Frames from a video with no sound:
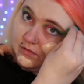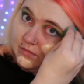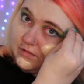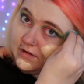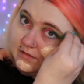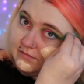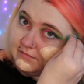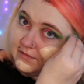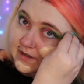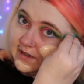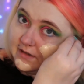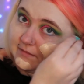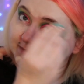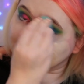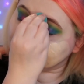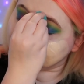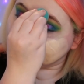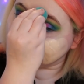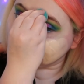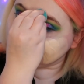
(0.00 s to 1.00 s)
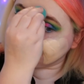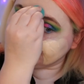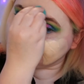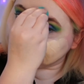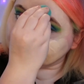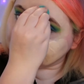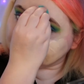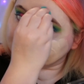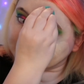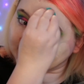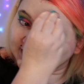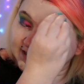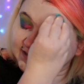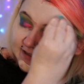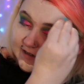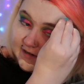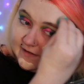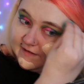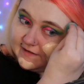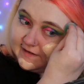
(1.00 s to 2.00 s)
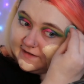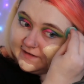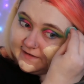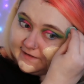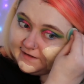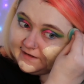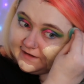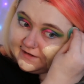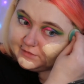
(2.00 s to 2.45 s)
do not recommend this sponge. I think I got it in an